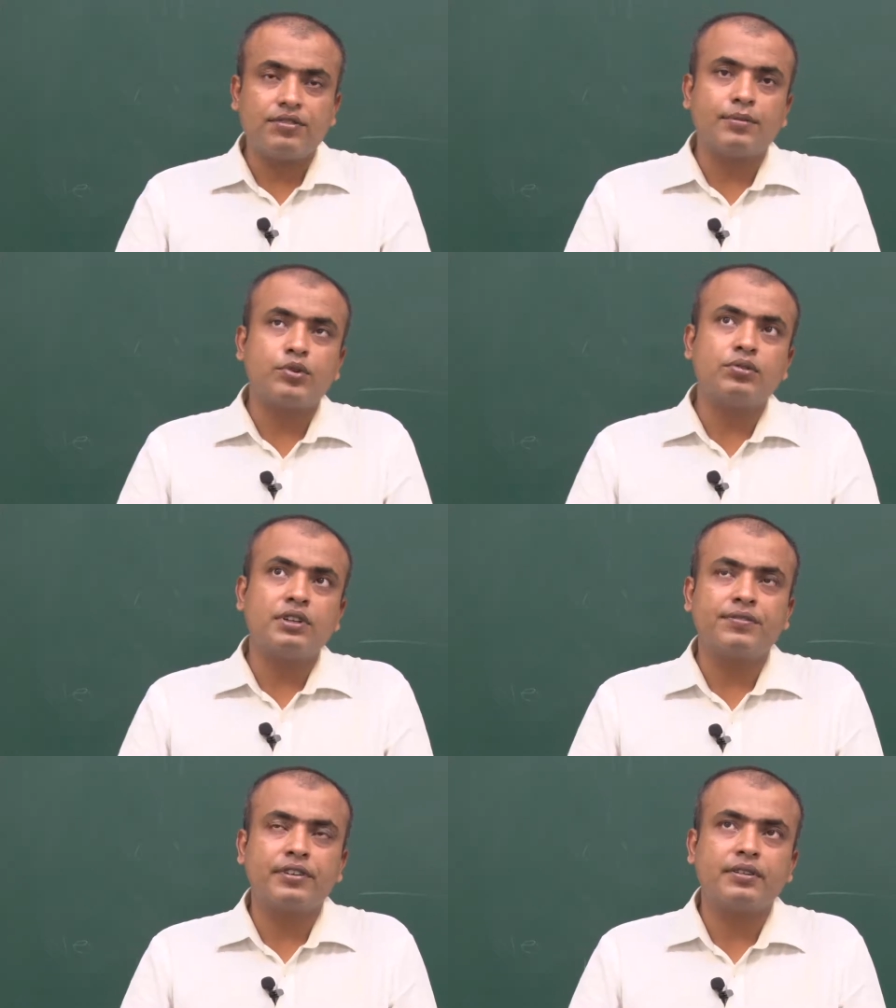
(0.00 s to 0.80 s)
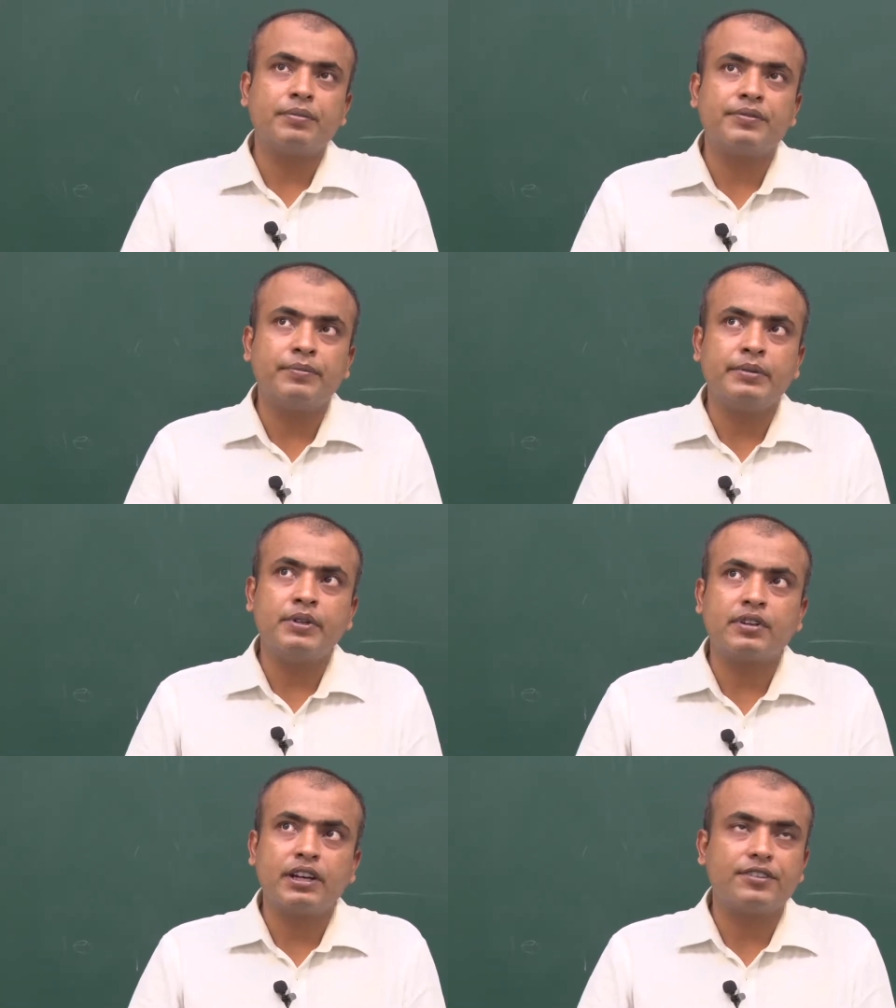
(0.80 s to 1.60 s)
you have two different
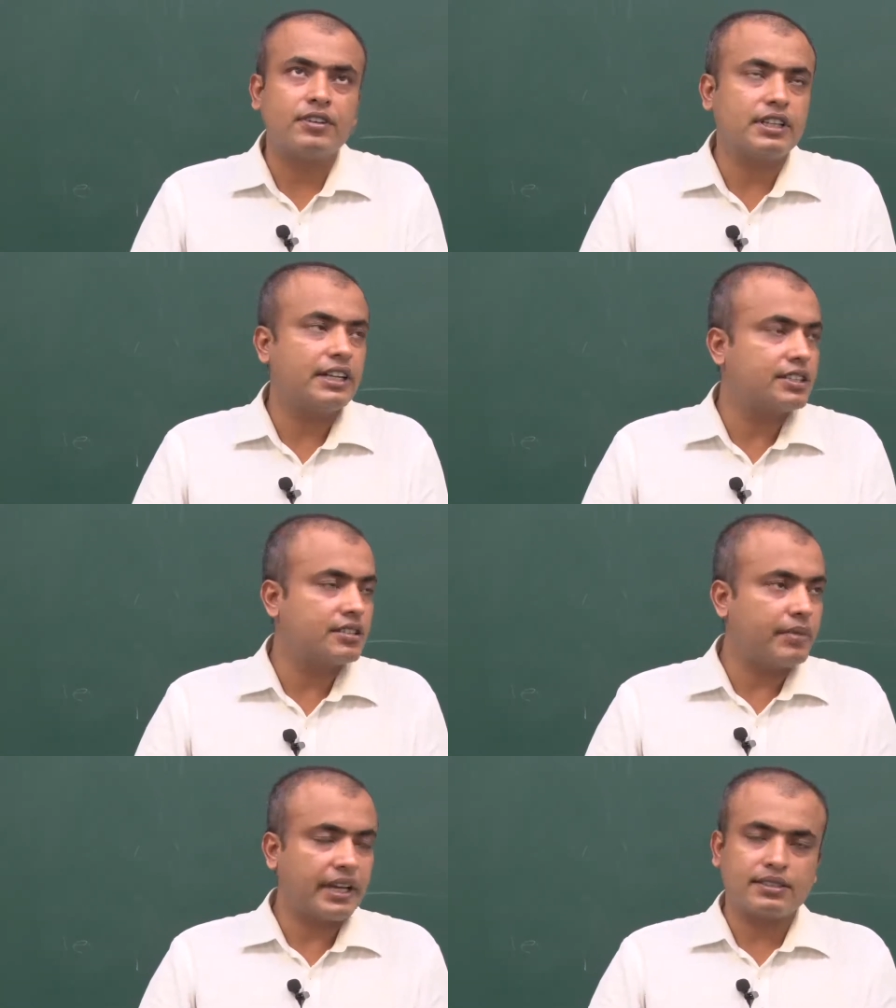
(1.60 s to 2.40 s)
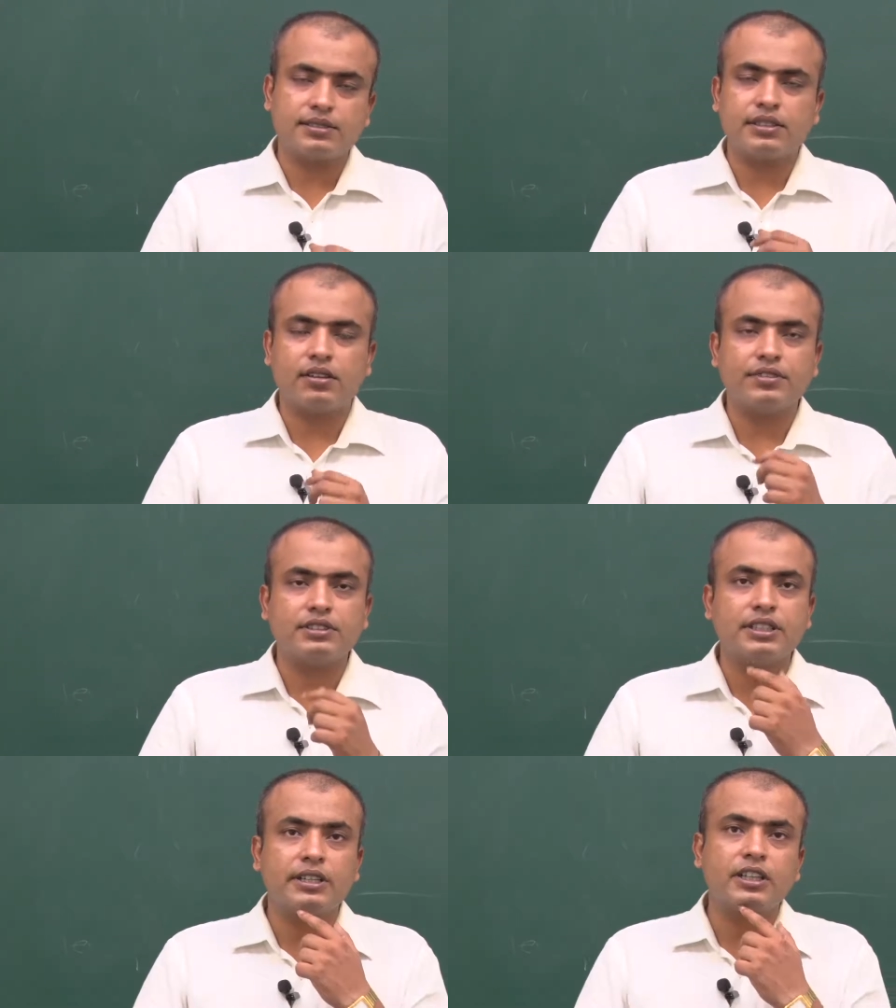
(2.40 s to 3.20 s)
bibliography or citation packages, they often
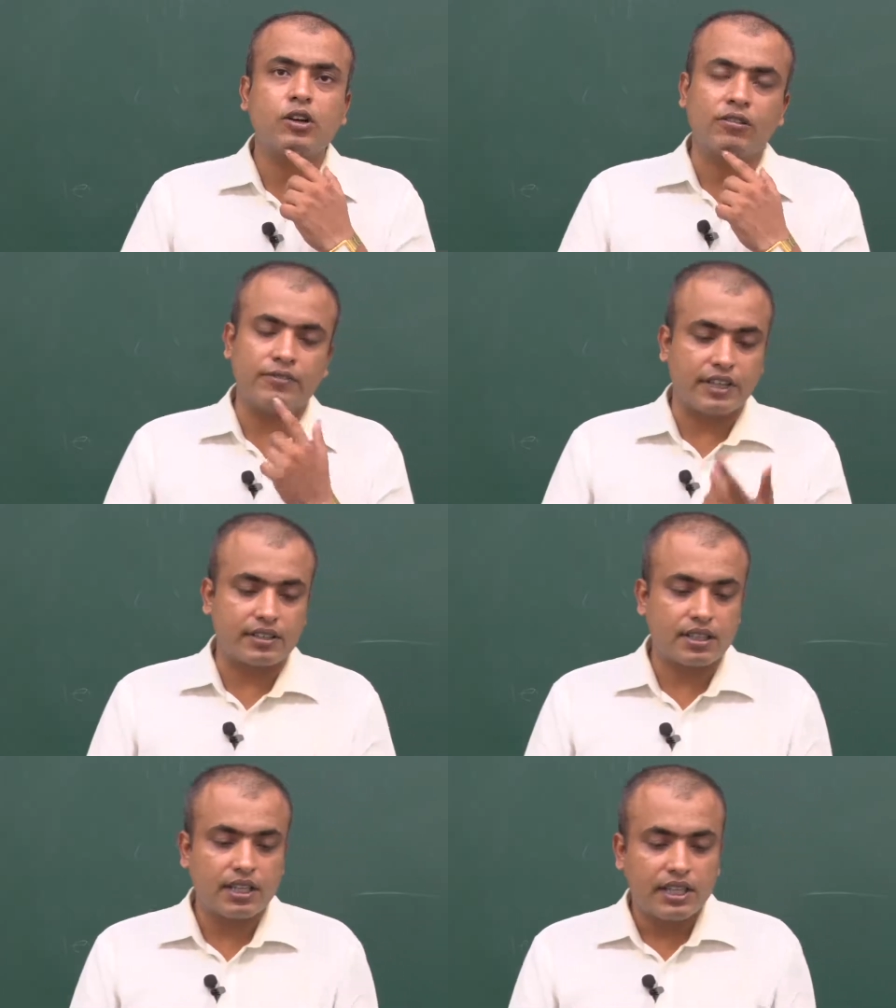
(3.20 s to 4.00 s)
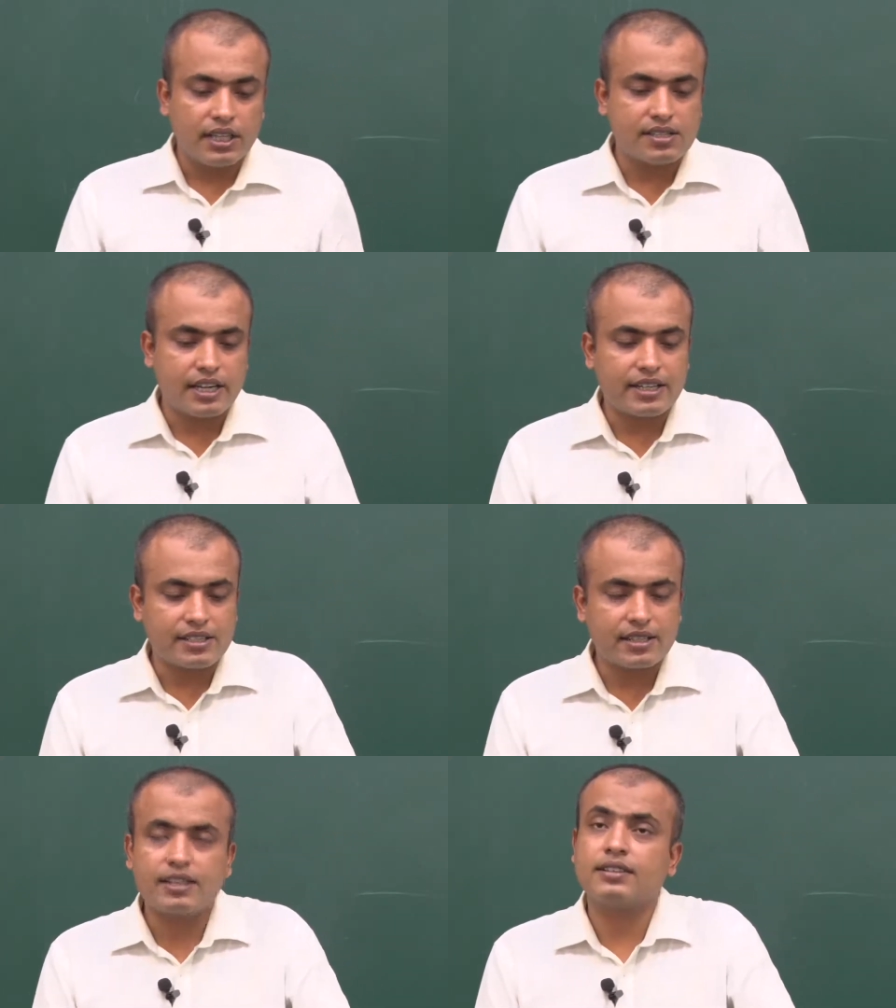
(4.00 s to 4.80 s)
generate conflict in
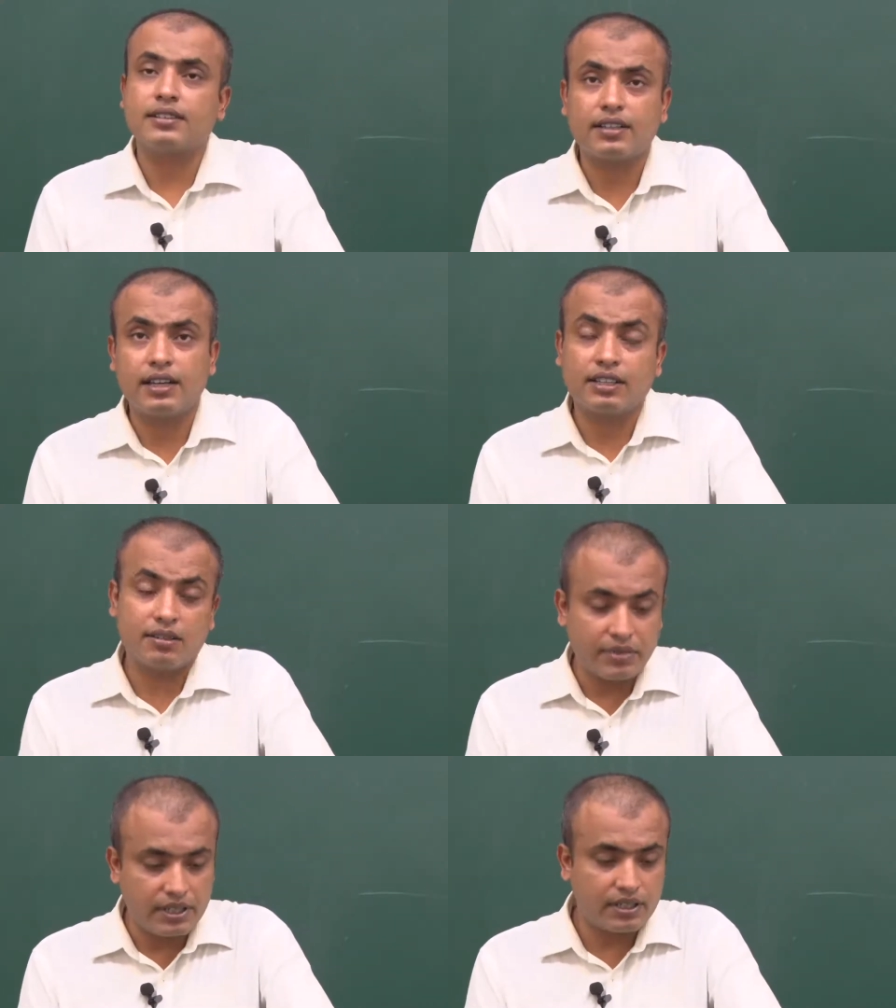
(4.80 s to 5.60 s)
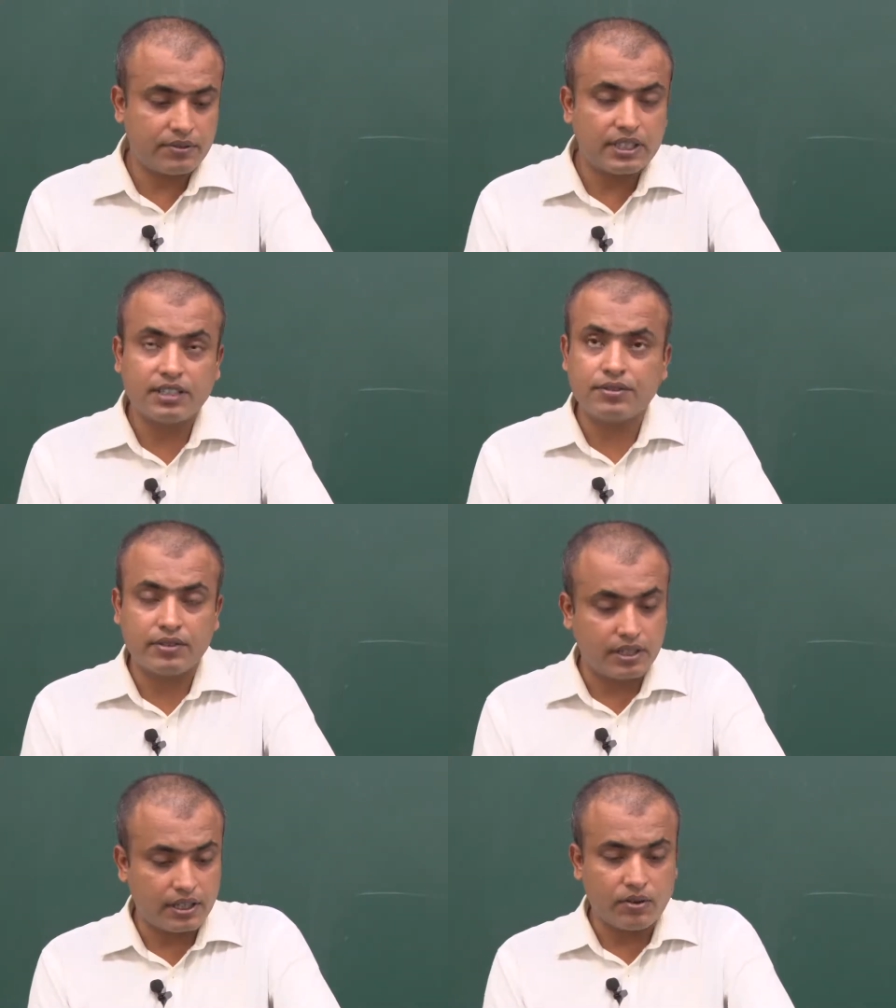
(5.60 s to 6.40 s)
citation, and compiler will give you a
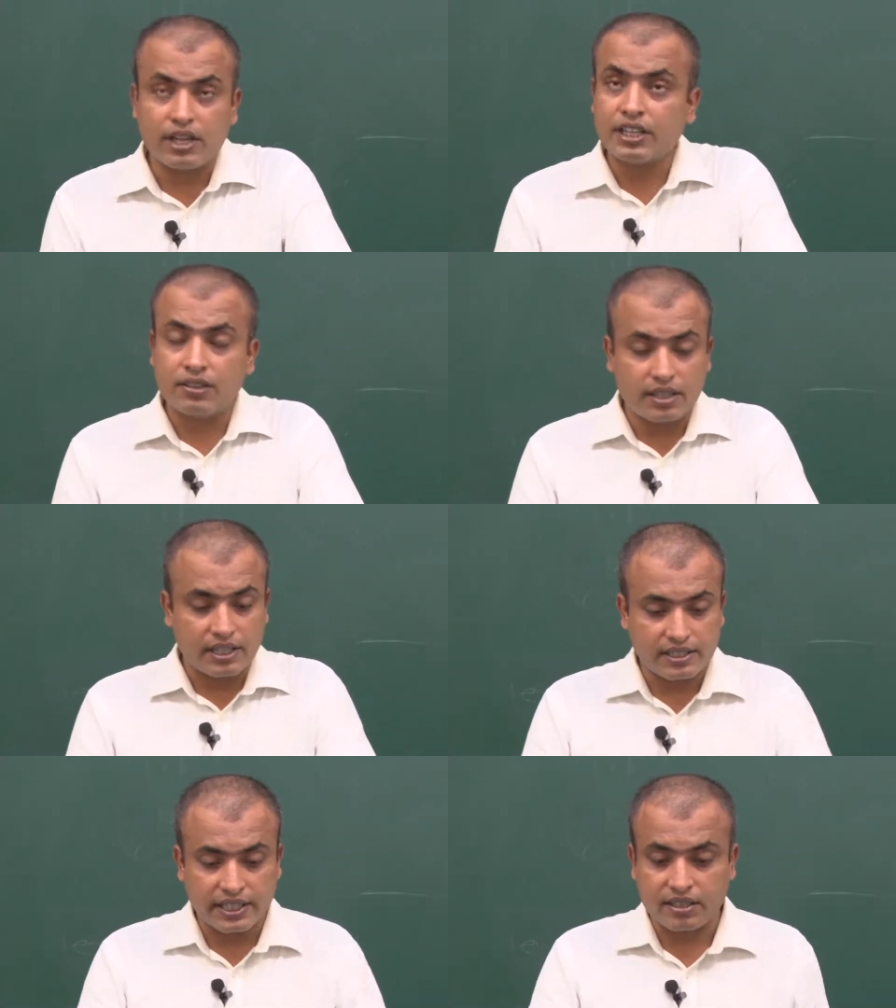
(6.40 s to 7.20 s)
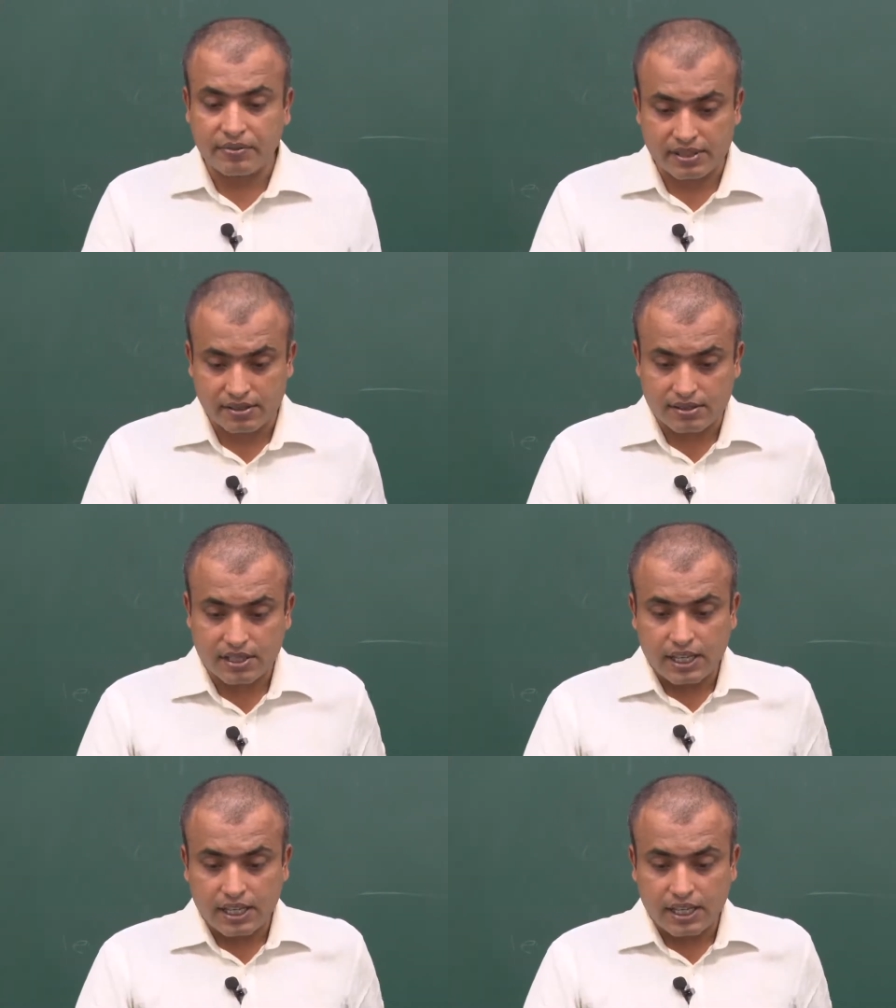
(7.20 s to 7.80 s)
warning or an error message.